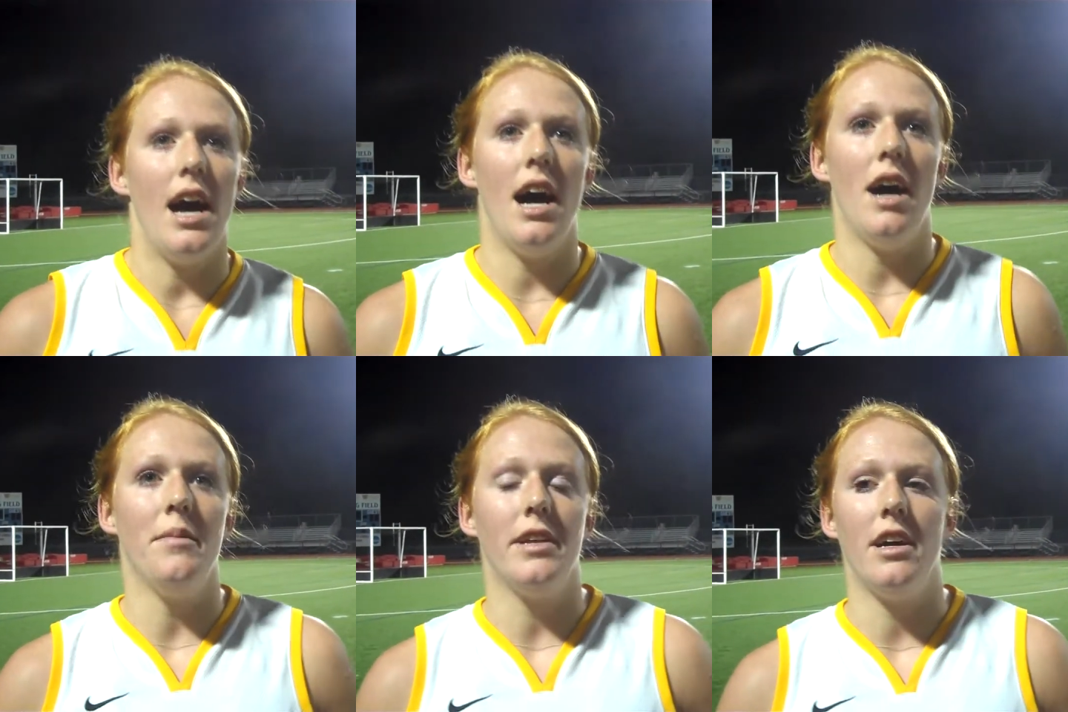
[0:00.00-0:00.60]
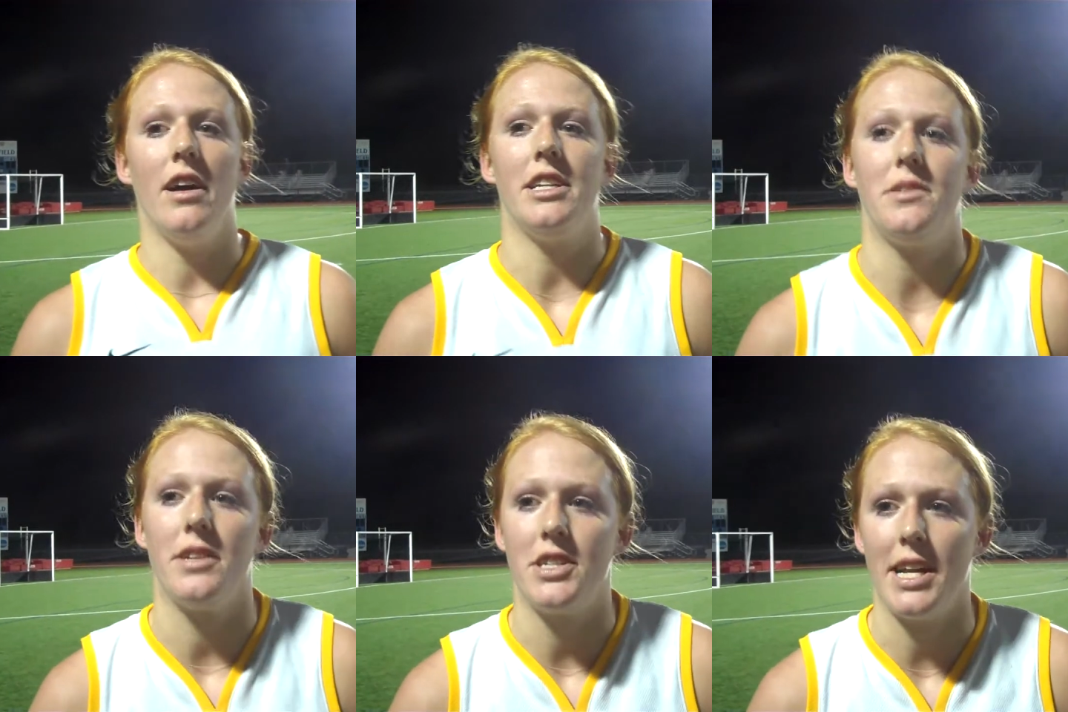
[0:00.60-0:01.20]
I
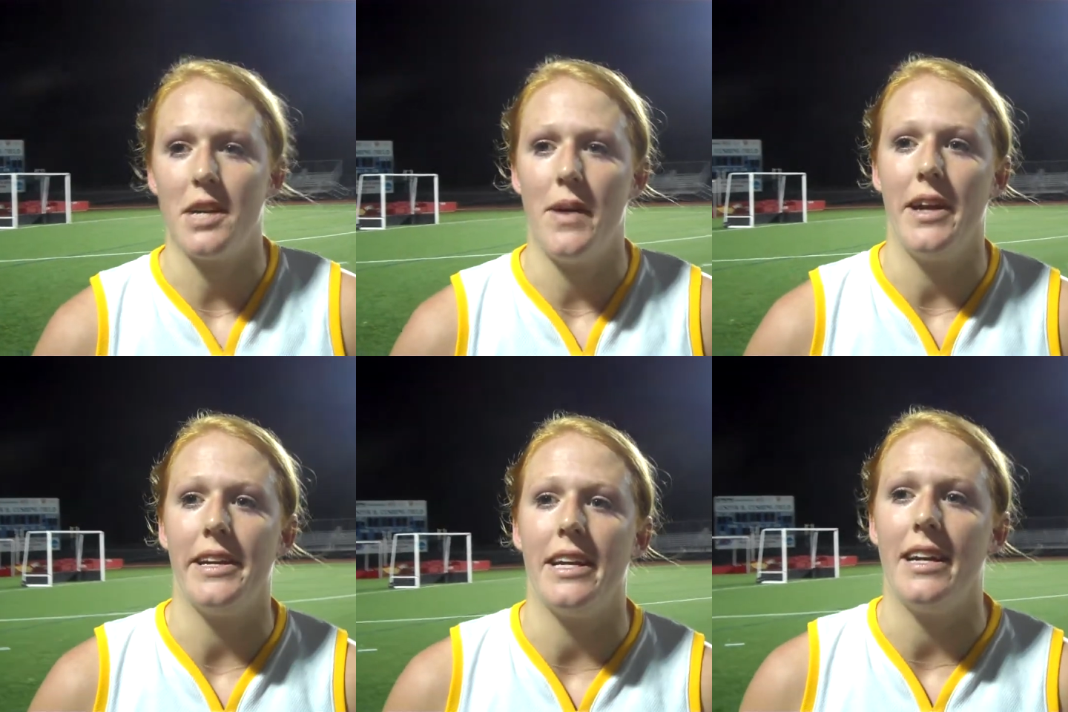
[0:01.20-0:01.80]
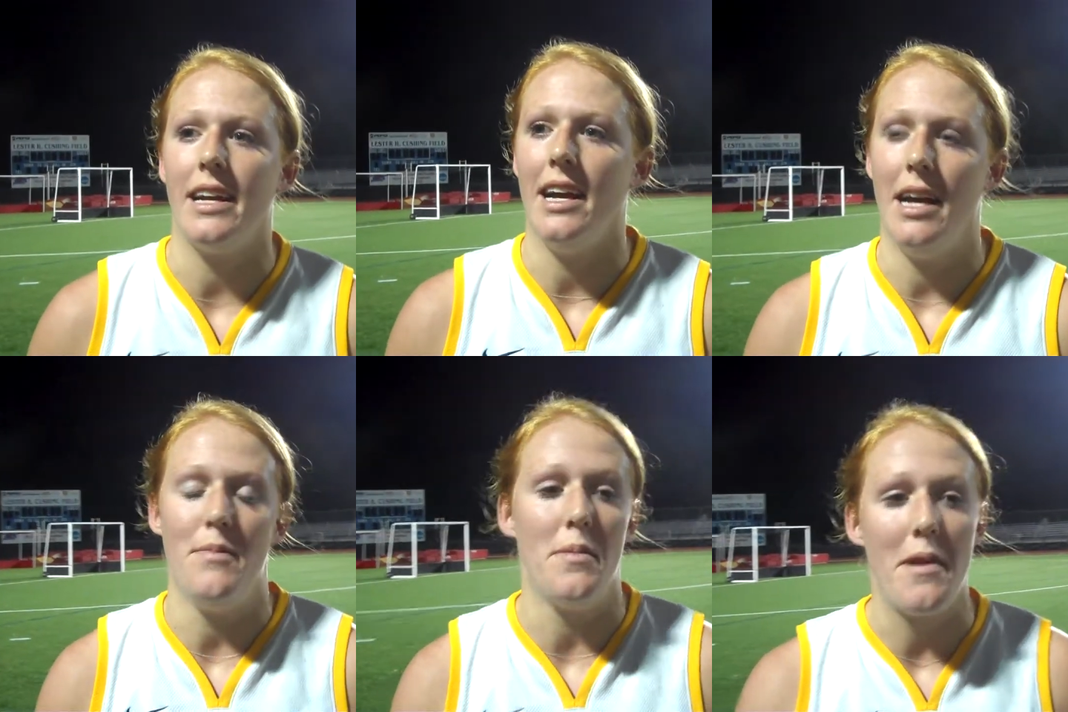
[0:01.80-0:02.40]
just really tried to come out here.
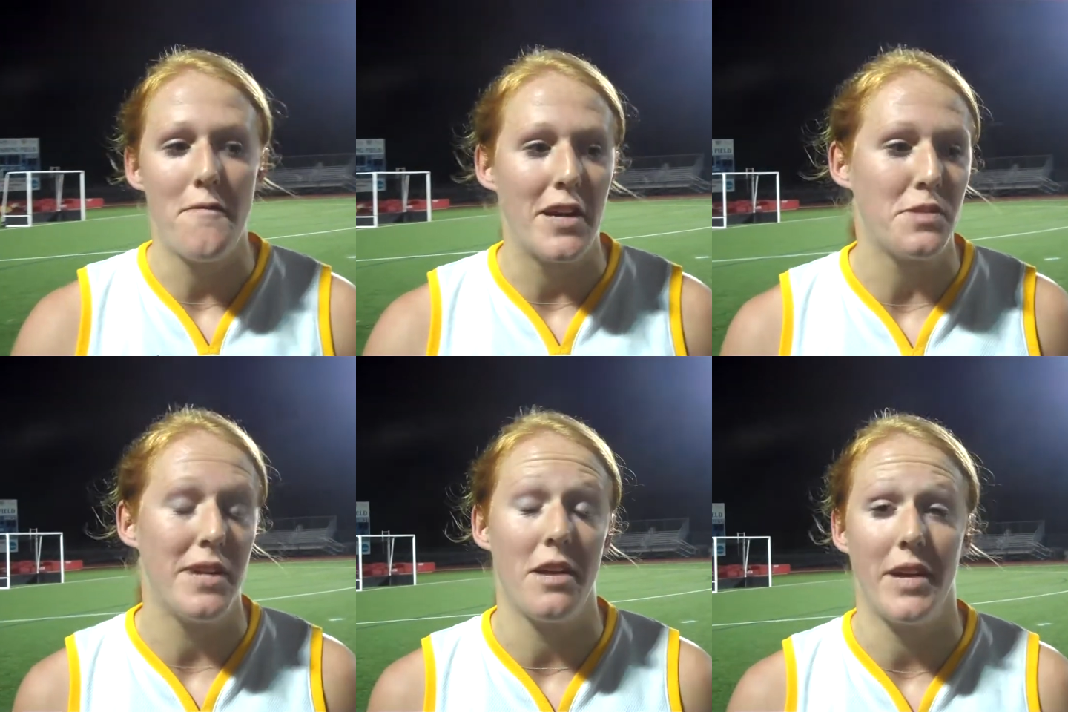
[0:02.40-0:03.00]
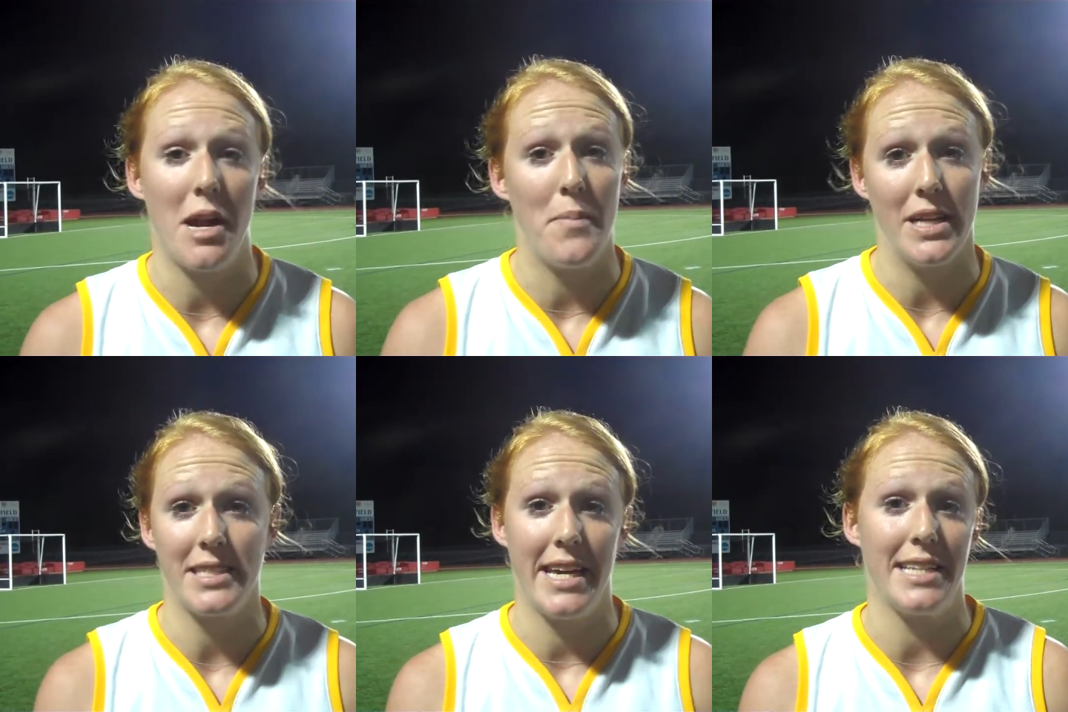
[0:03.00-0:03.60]
I remember my freshman year, we got our
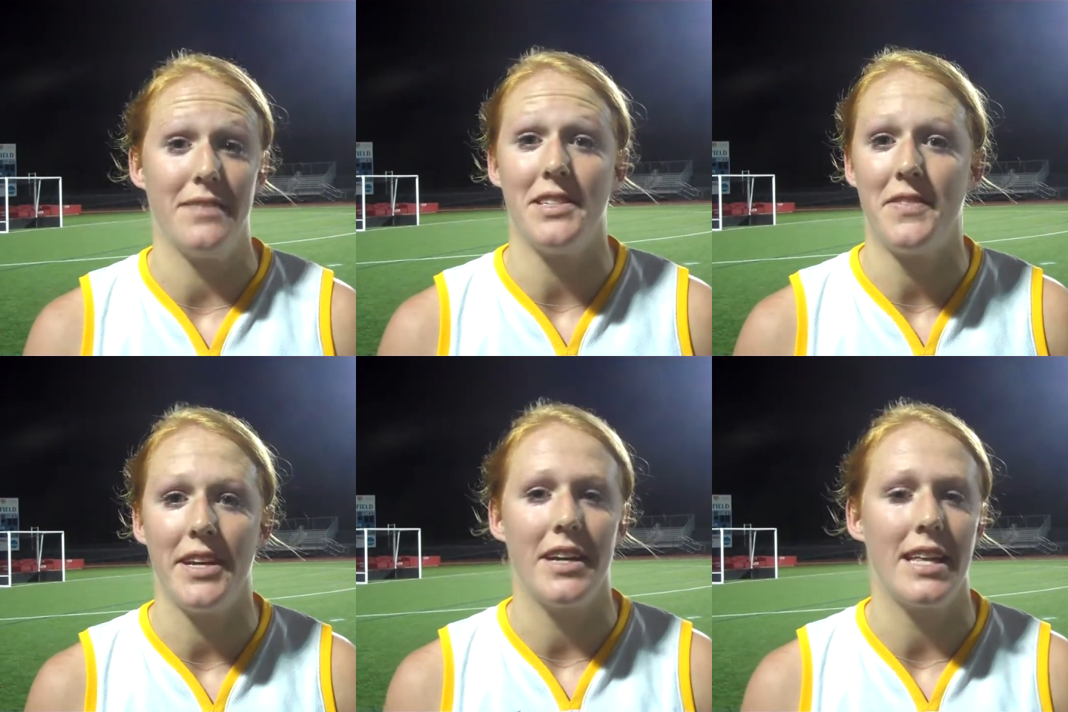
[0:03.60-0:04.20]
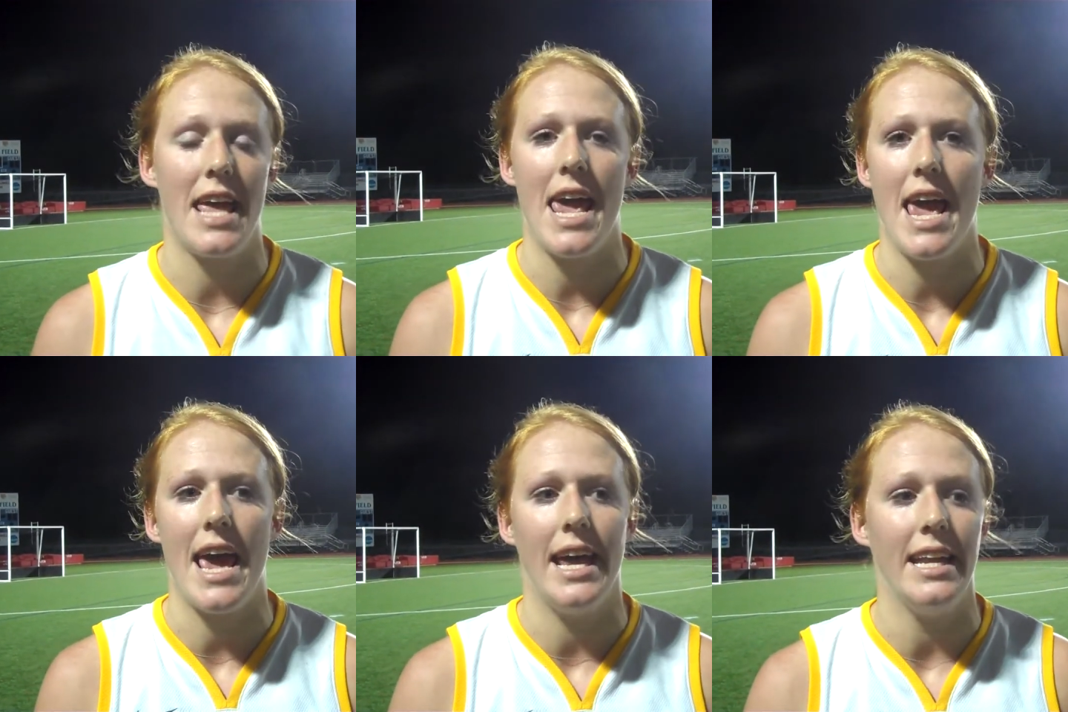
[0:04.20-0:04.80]
butts kicked on this field,
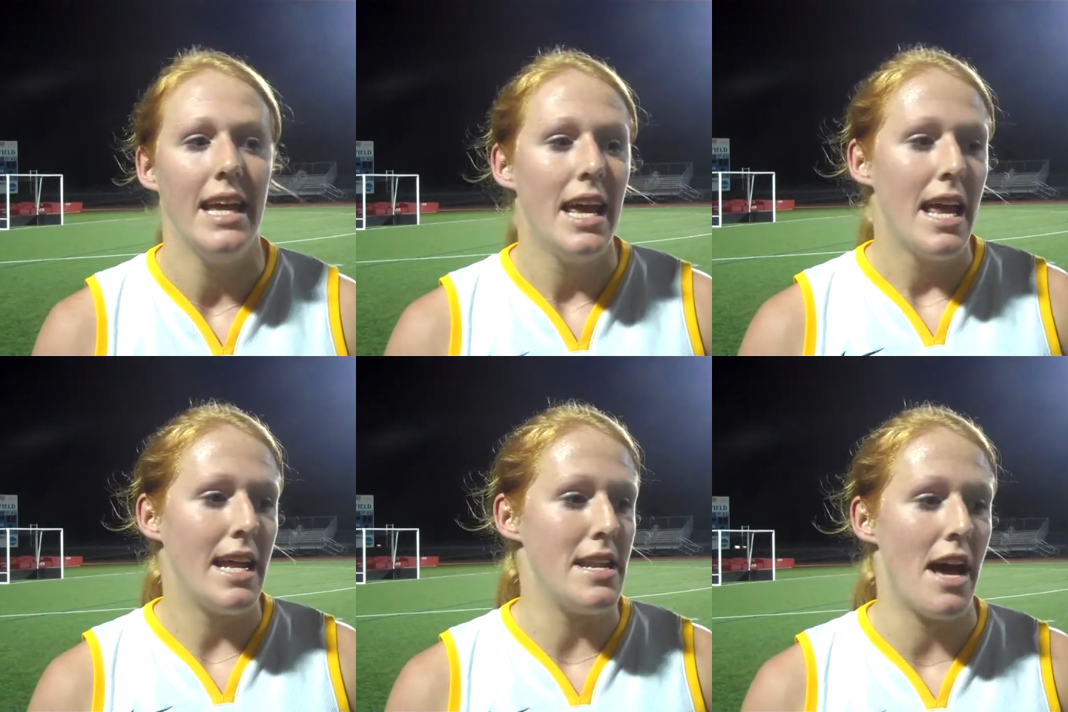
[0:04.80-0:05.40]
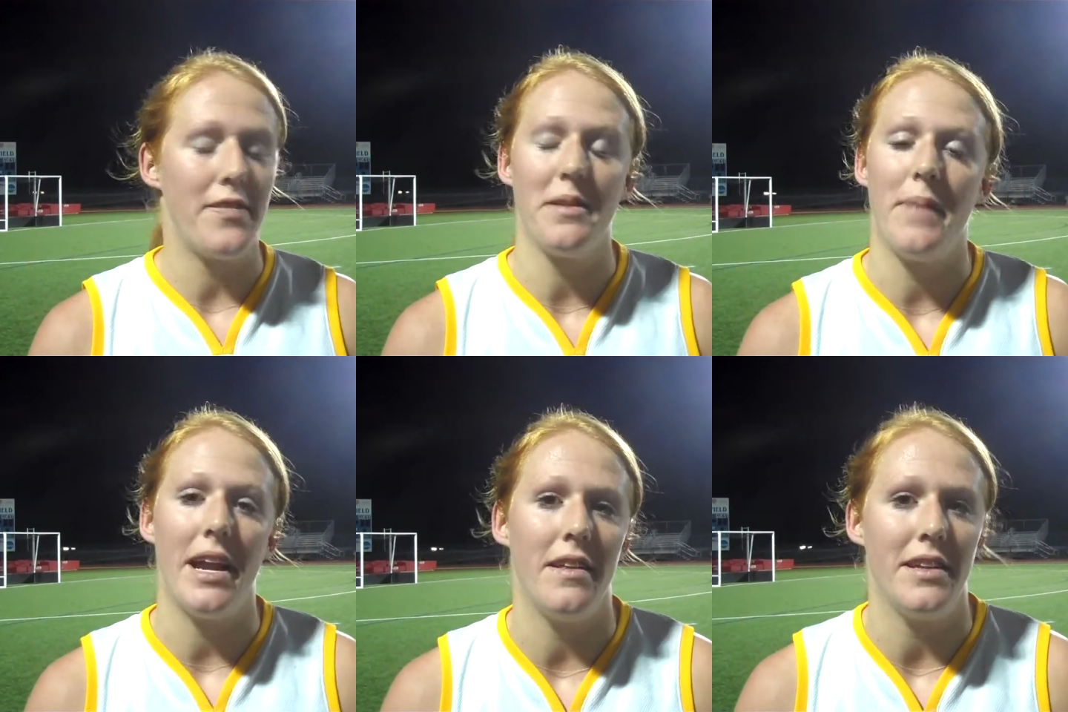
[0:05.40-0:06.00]
and nothing
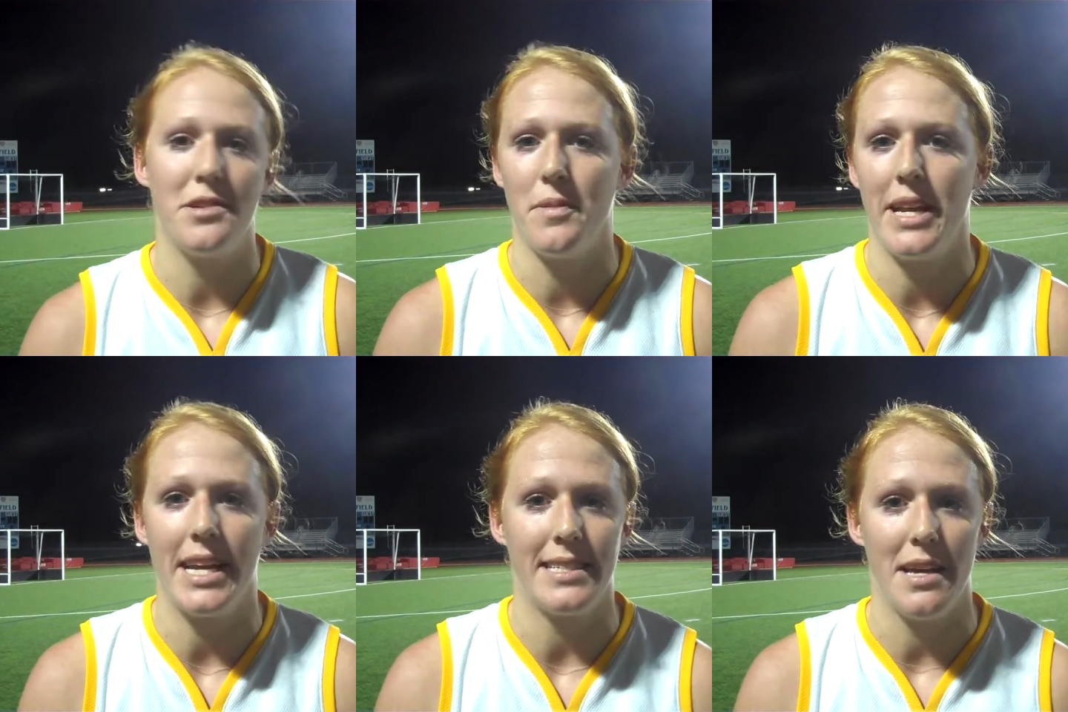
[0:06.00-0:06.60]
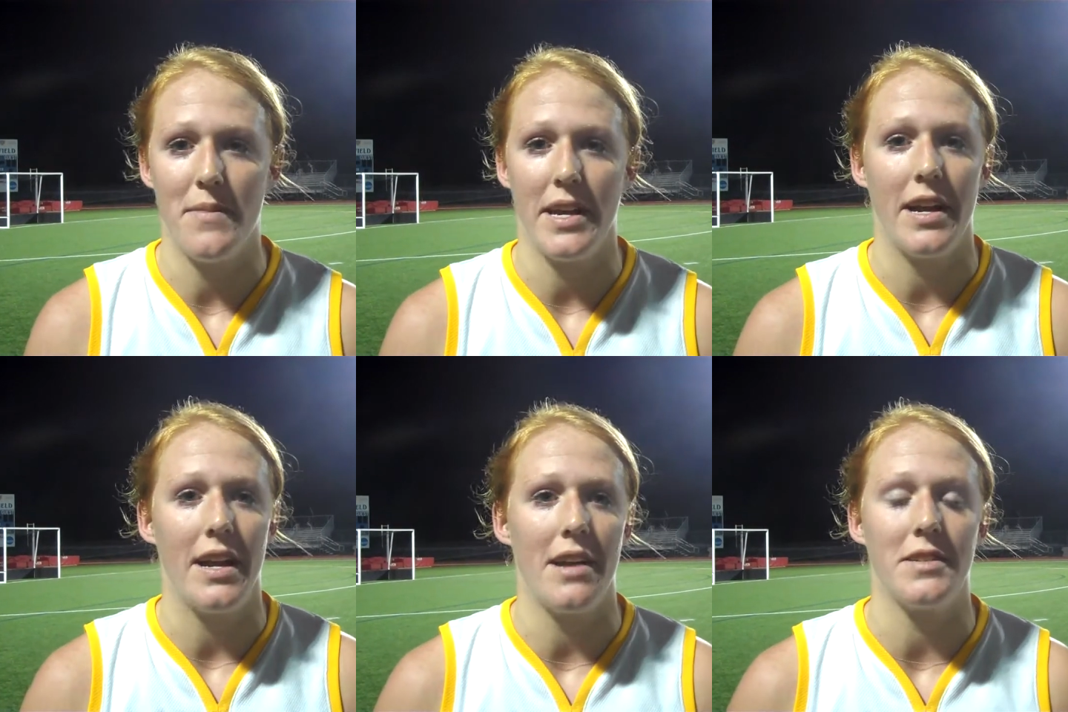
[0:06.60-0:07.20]
better than to win against them here.